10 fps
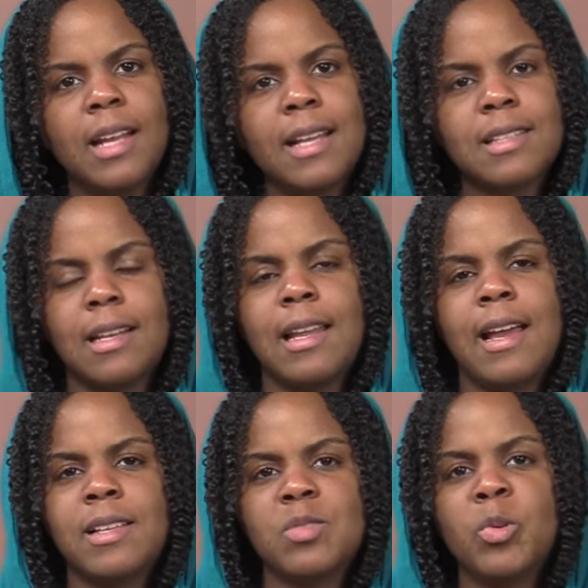last
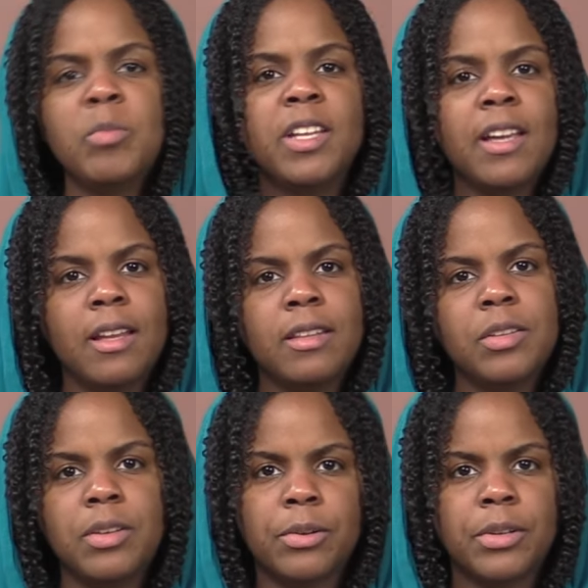class, we began
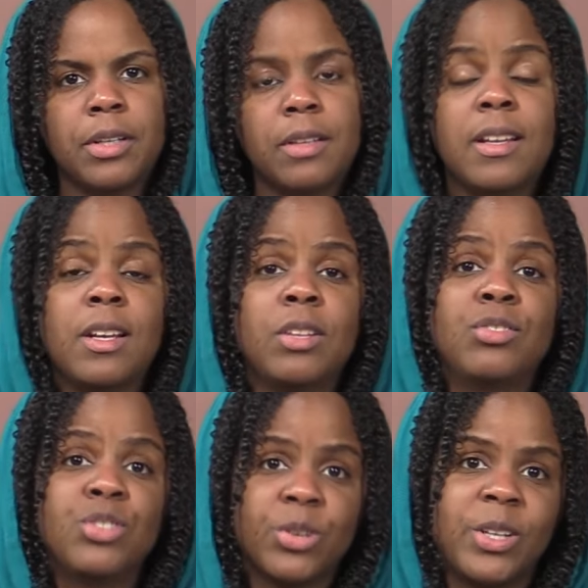
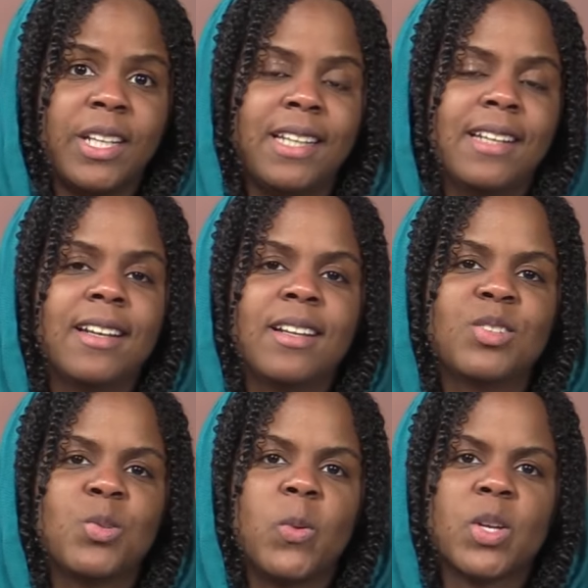the journey
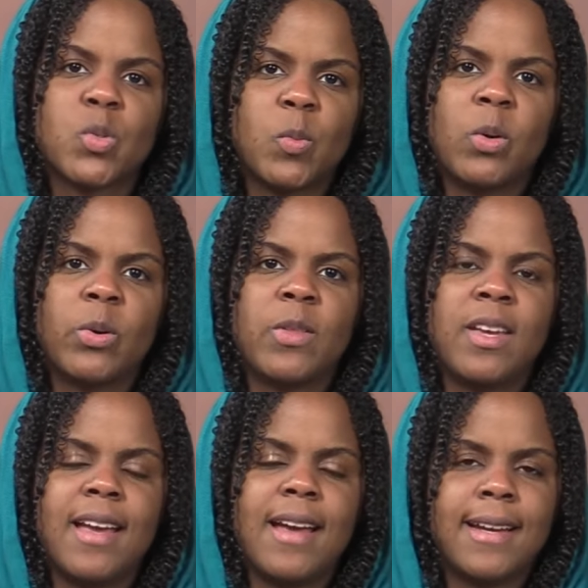to explore
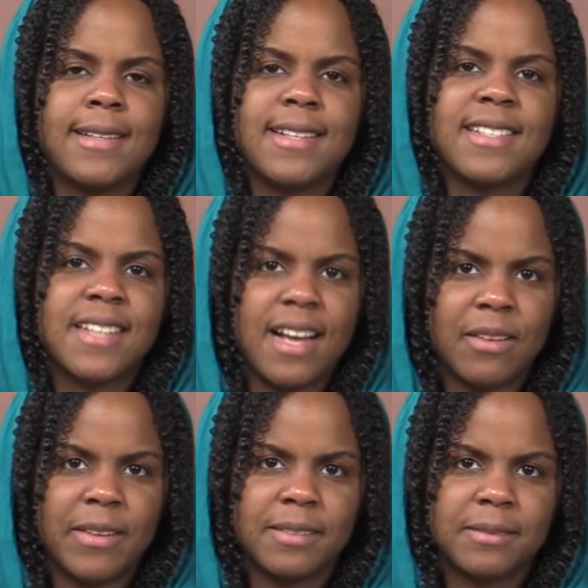the Ajna
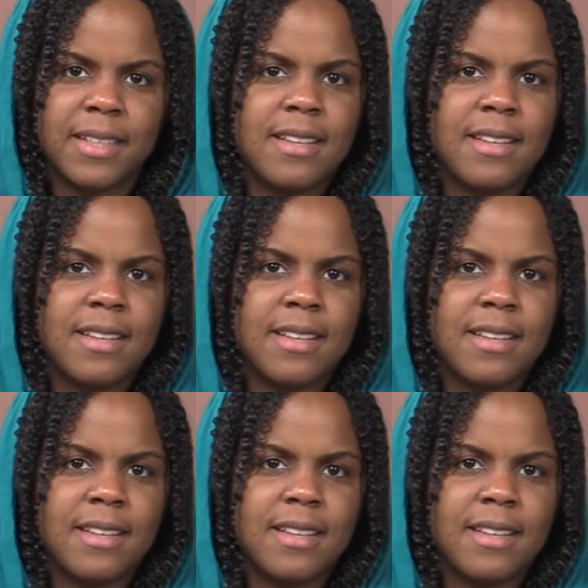Chakra,